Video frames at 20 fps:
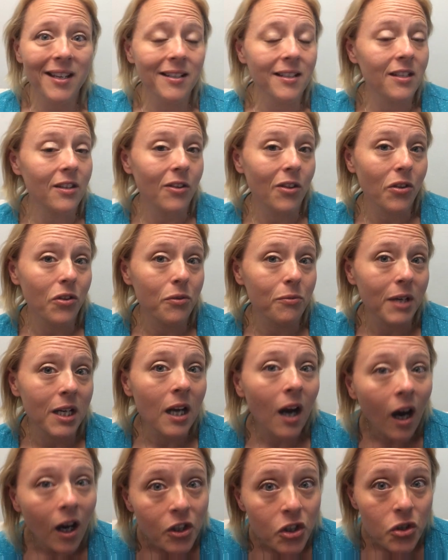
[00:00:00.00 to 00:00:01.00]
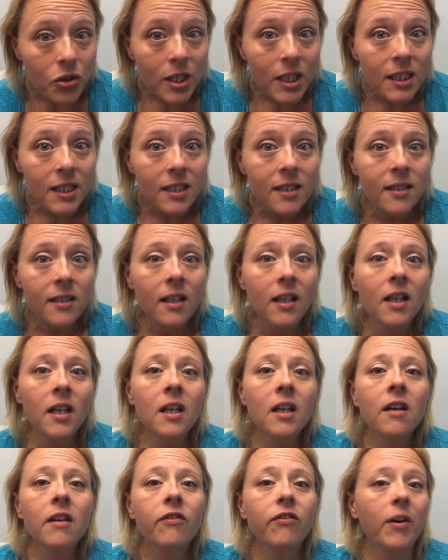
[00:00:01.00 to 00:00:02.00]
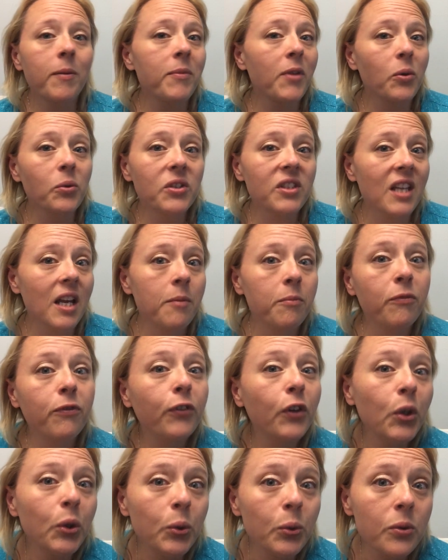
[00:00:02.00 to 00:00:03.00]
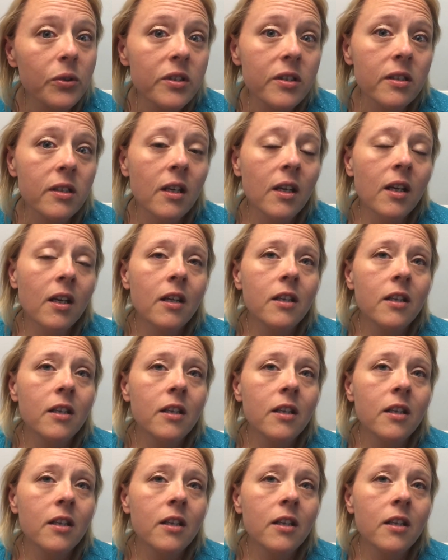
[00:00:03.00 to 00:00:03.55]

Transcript: into the 300s from those same foods.